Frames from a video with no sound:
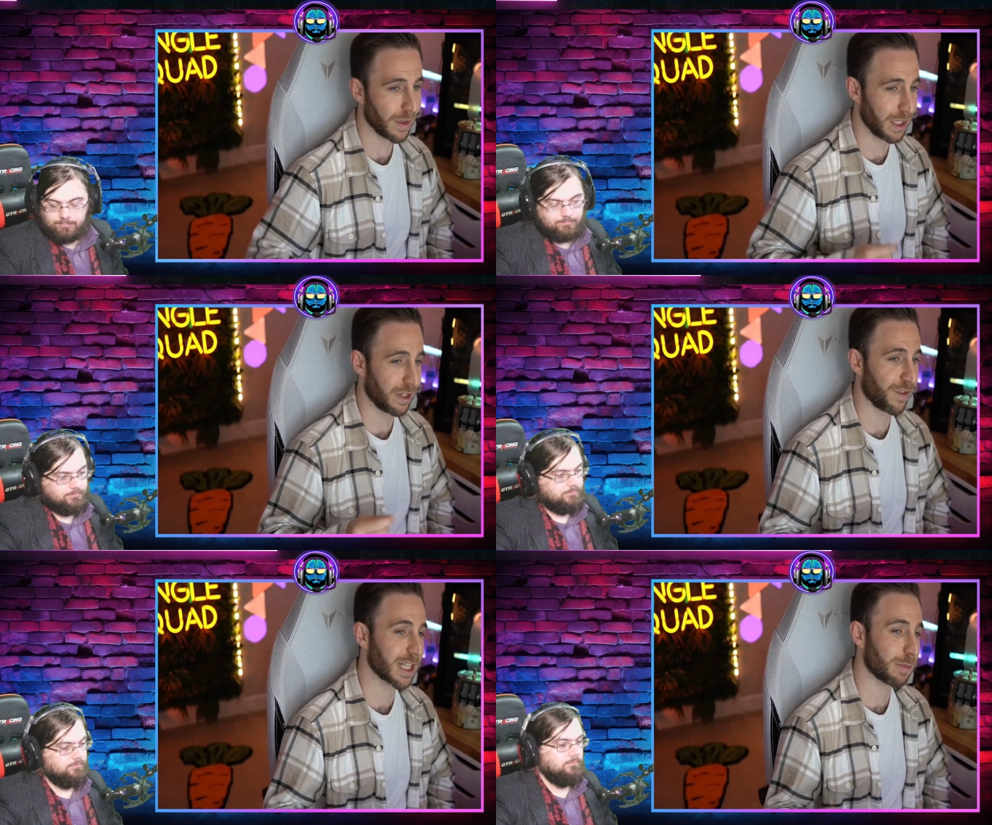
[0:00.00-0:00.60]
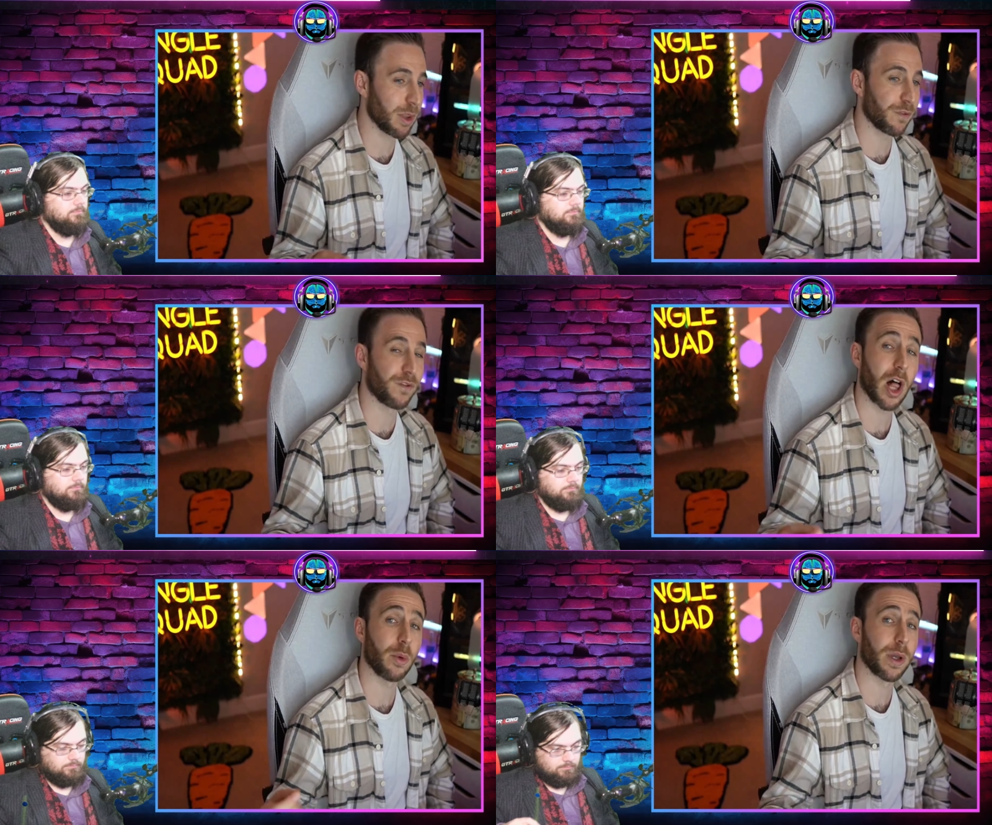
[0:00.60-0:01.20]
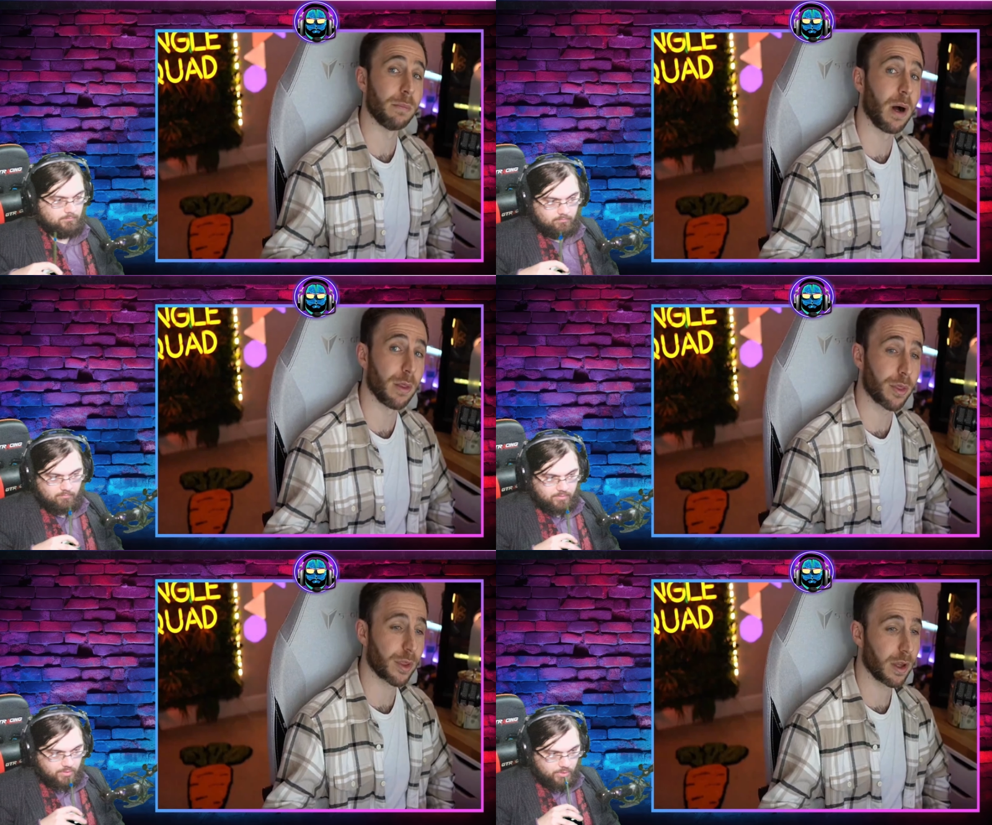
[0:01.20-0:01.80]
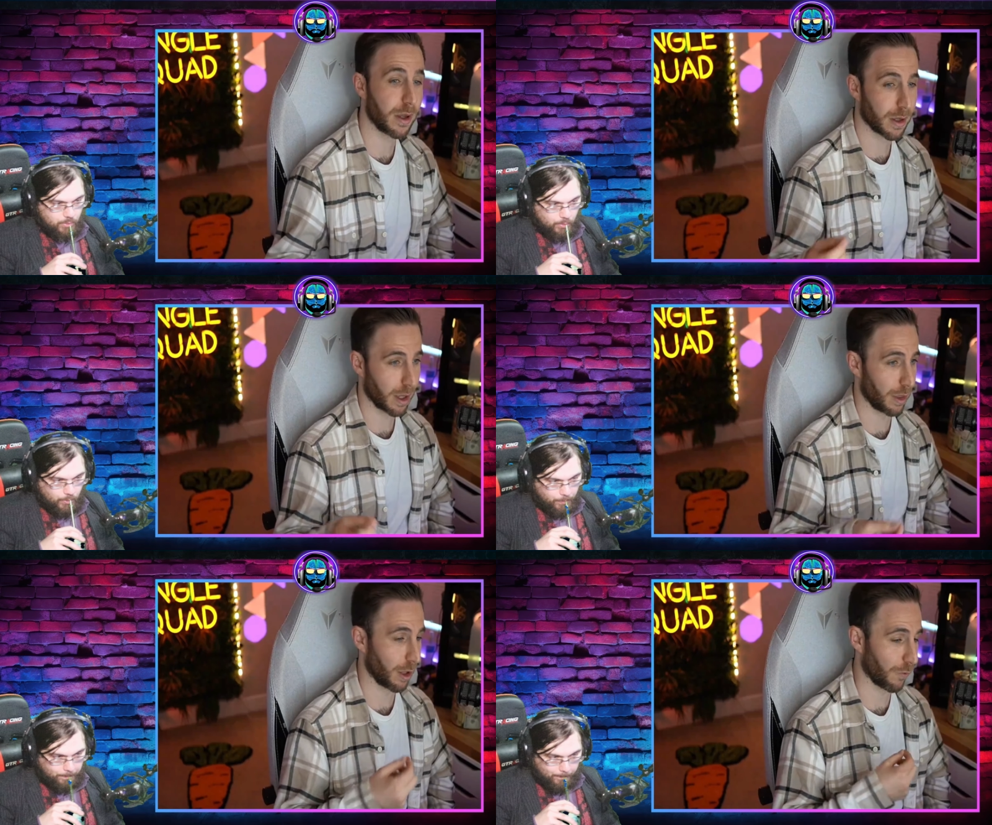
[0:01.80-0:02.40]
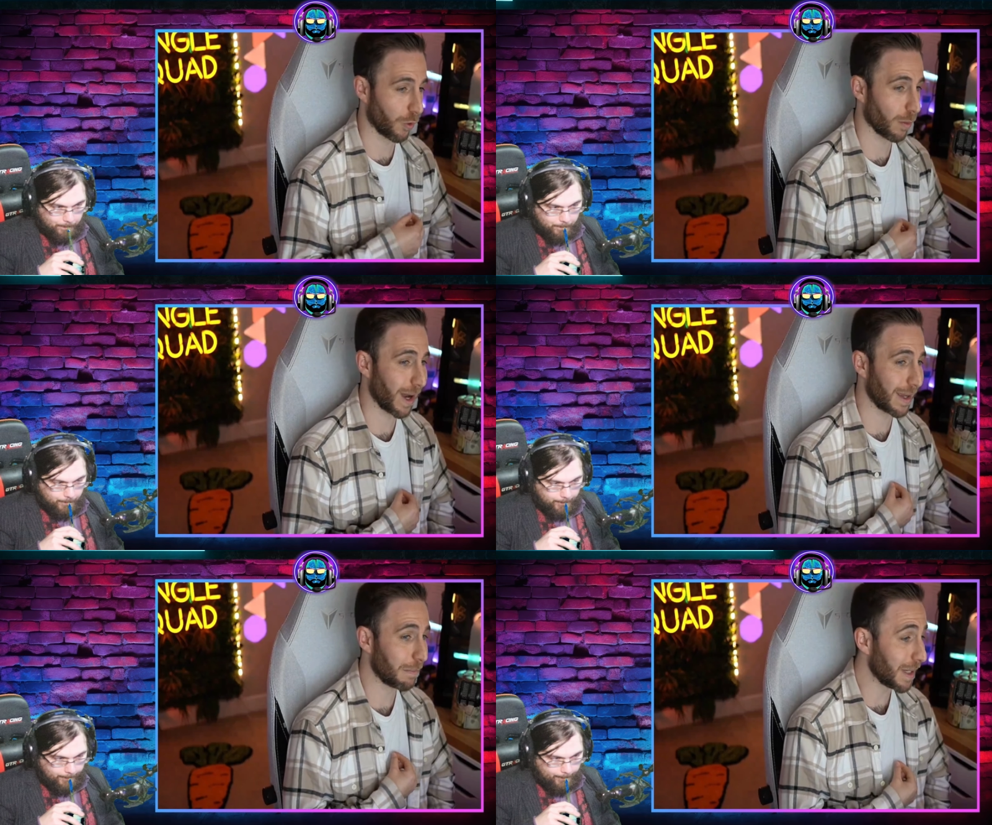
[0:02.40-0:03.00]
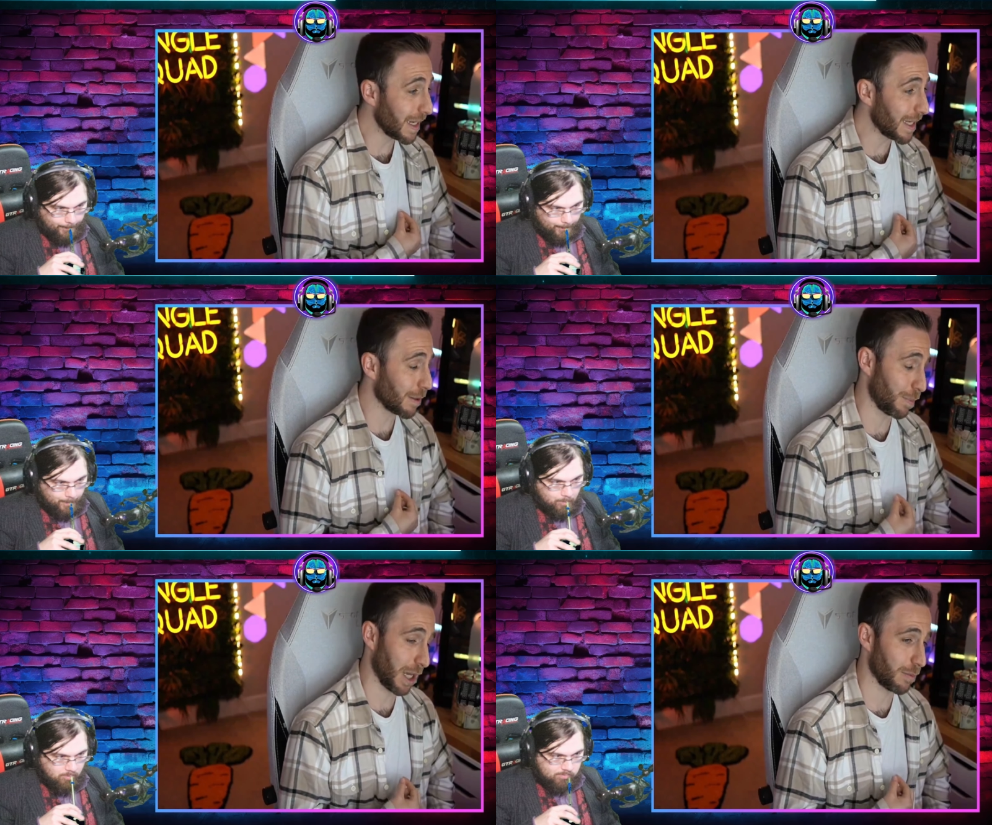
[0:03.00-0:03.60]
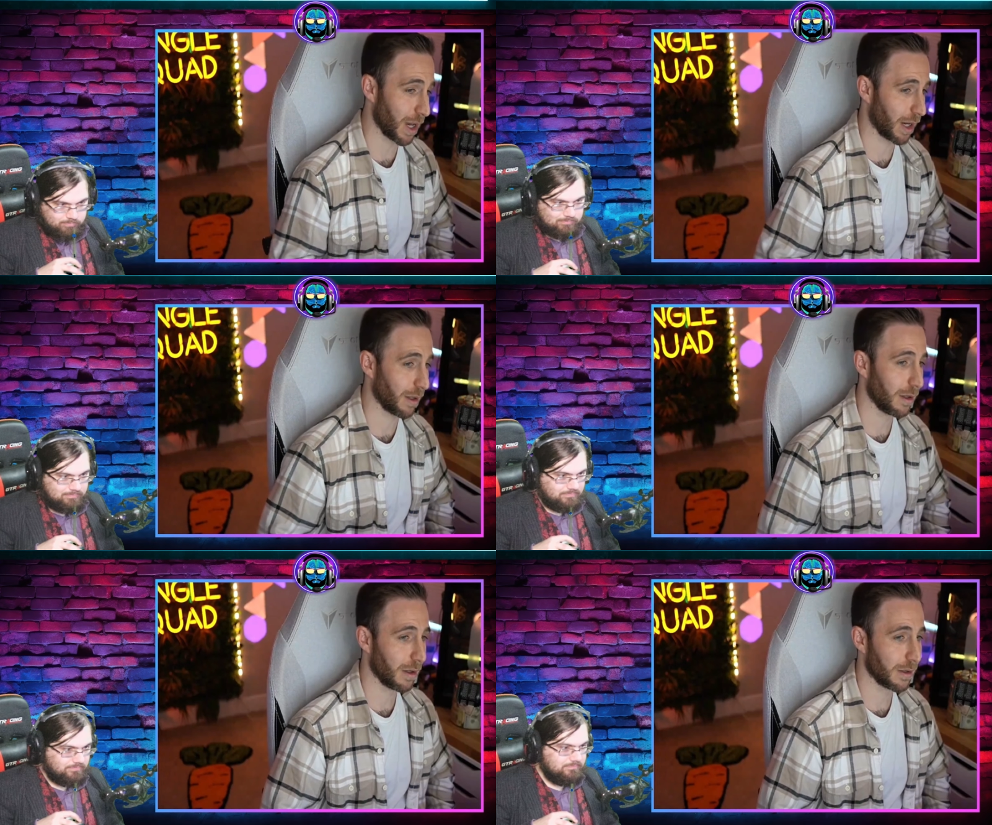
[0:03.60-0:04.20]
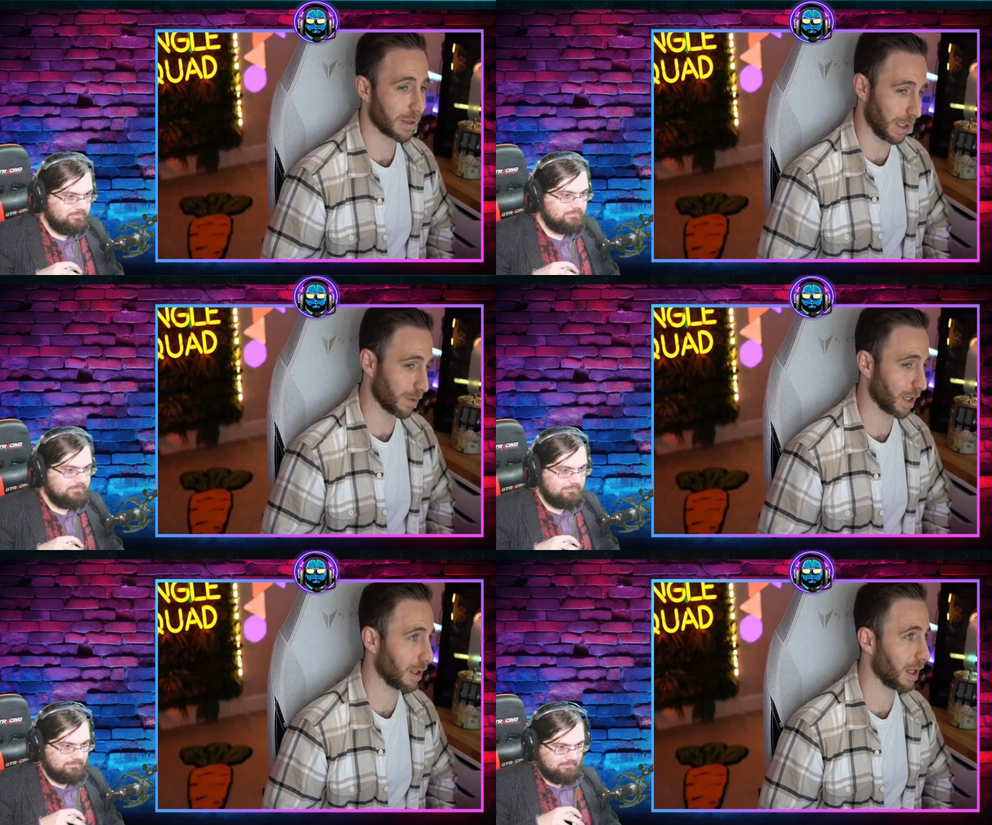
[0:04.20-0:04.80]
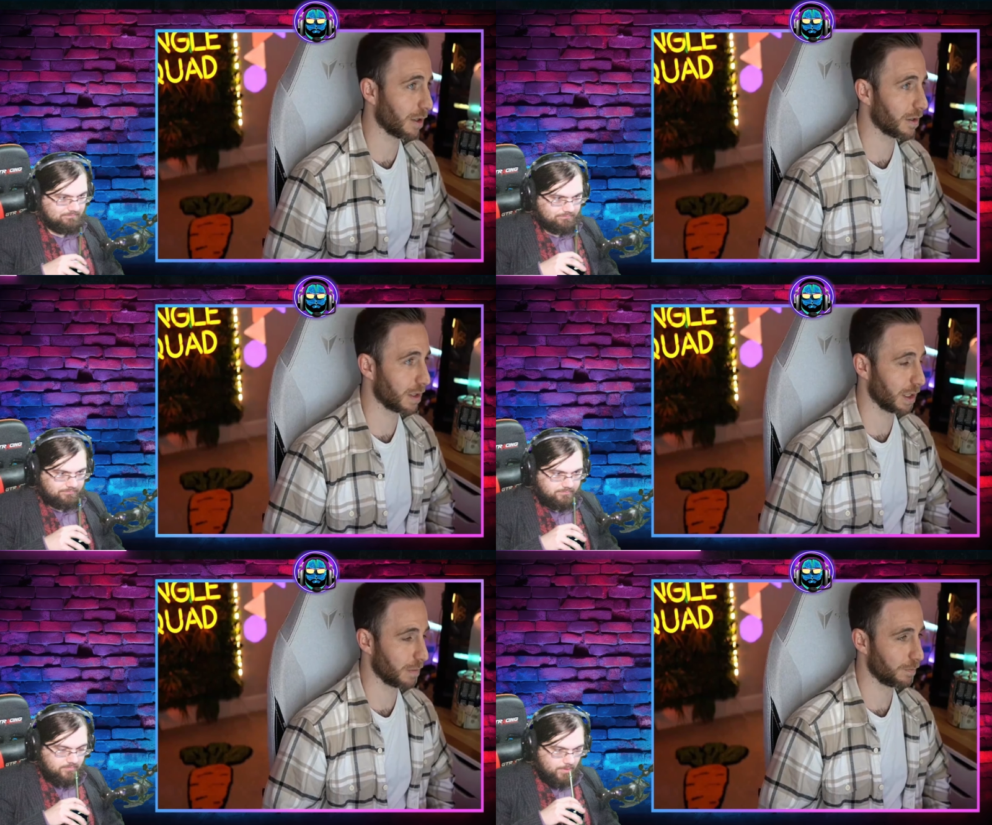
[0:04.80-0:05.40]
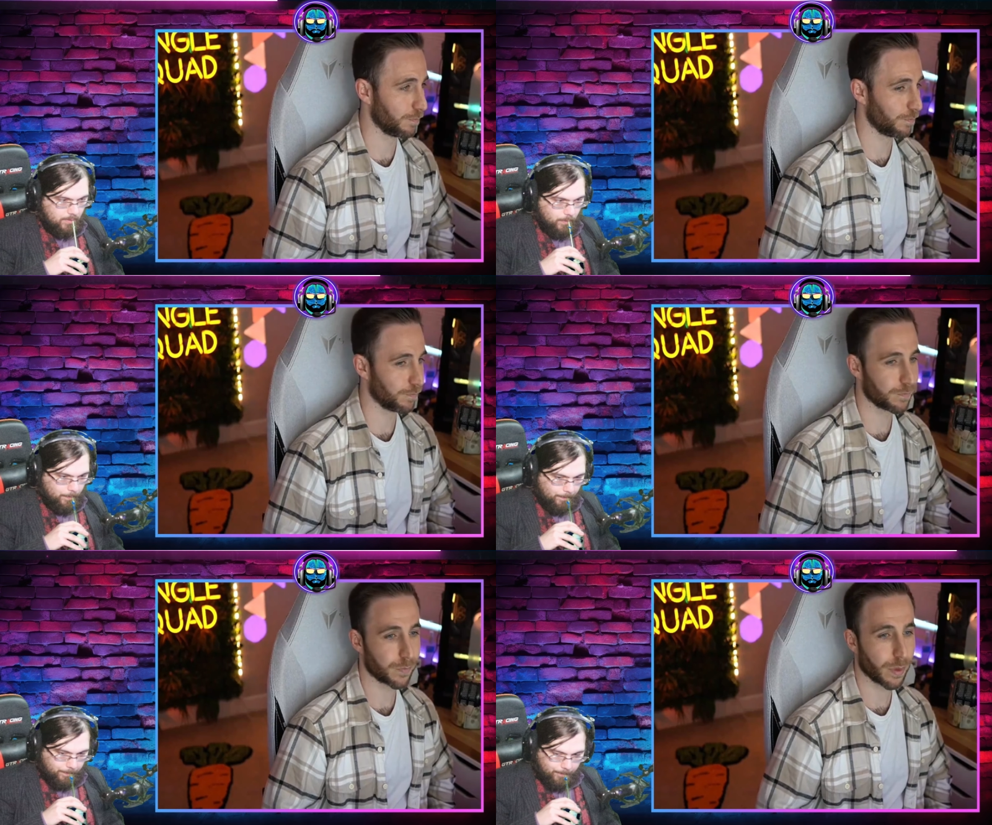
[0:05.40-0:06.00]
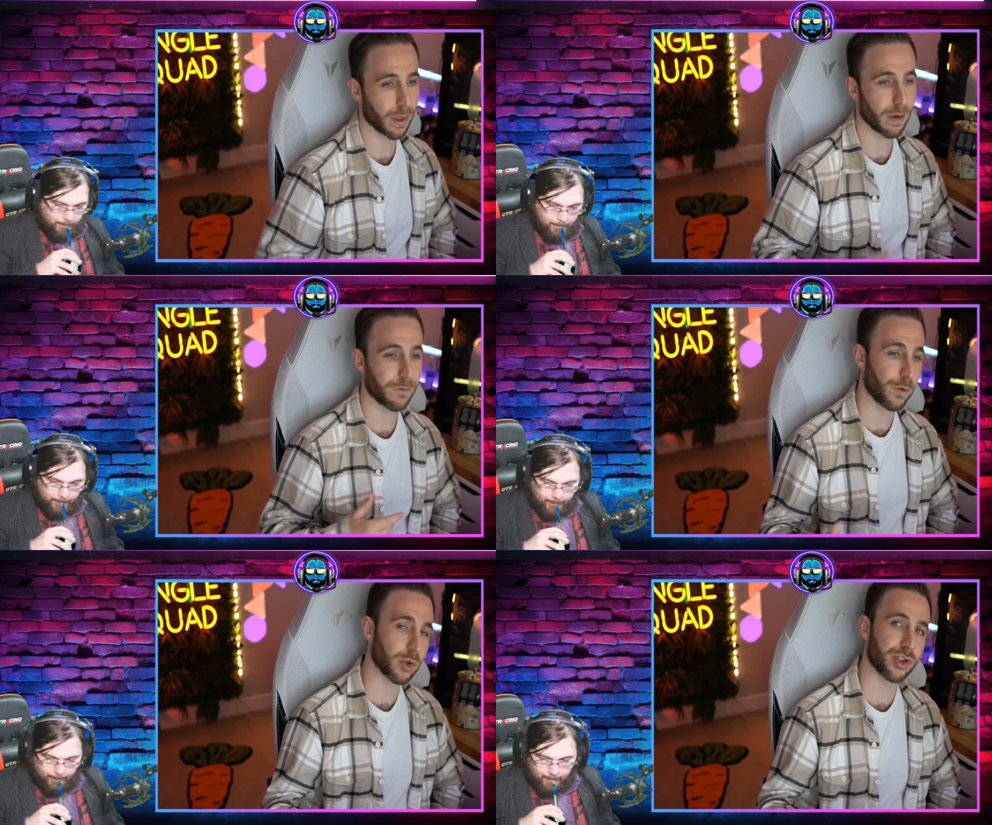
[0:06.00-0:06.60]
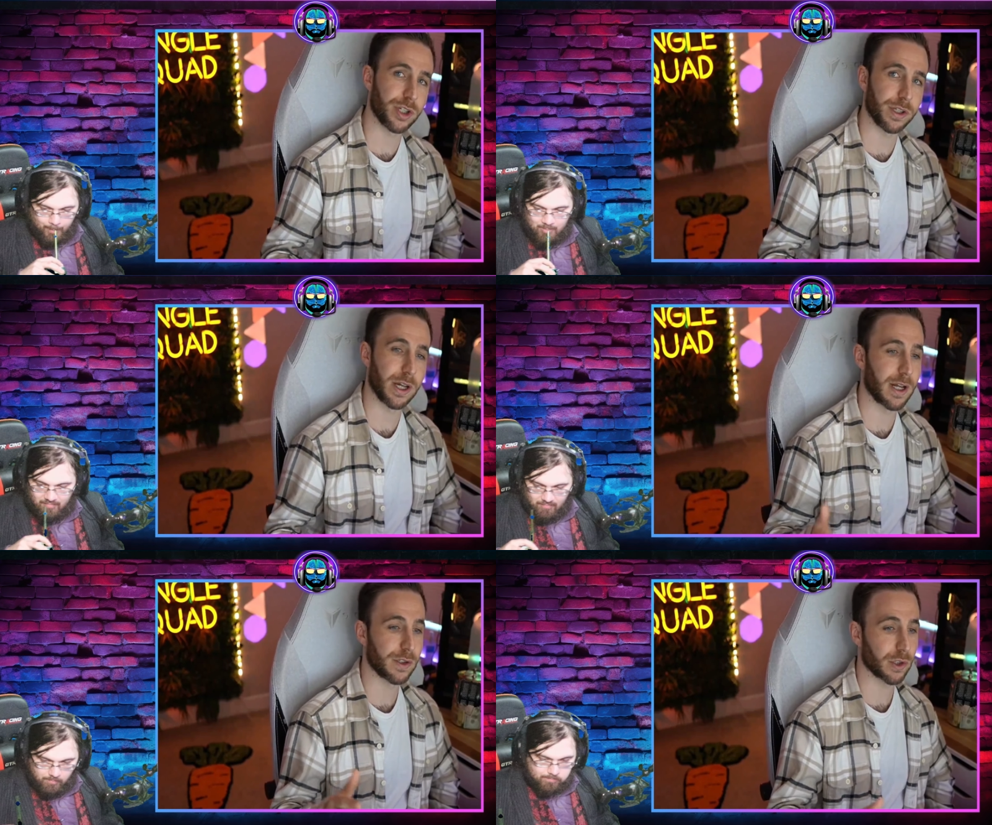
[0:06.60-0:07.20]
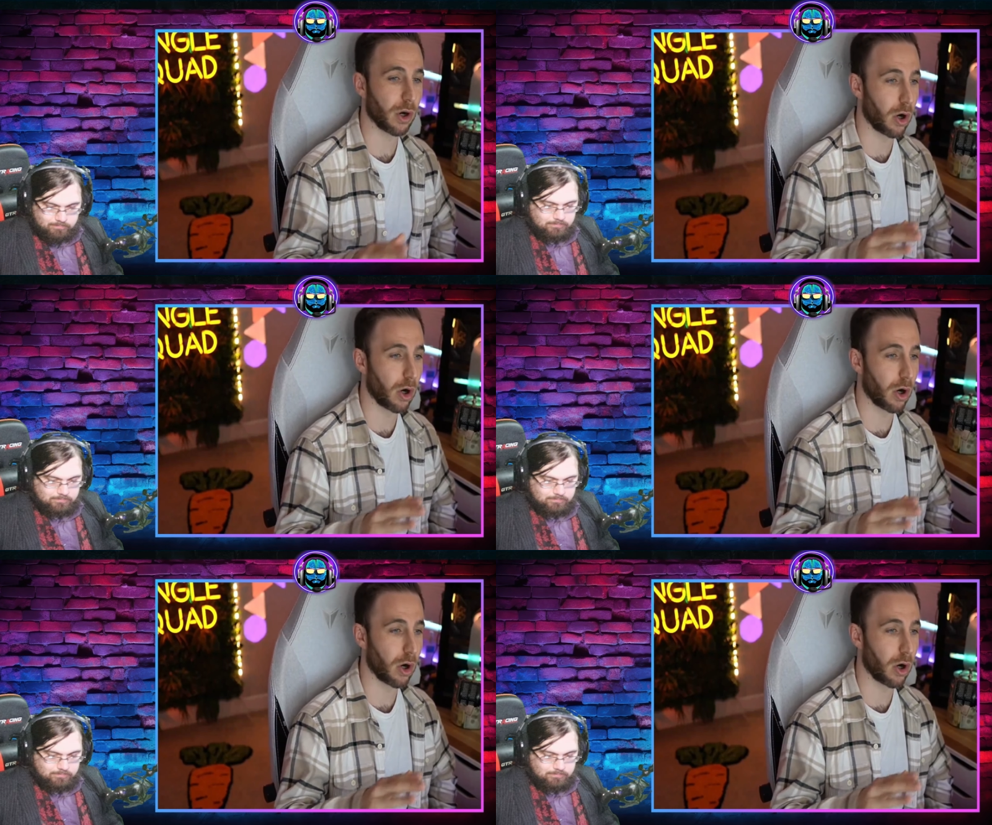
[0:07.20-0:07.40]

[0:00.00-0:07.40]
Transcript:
Speaker 1: The investment the following month and therefore my immediate payback seemed like a guarantee. Fortunately, I took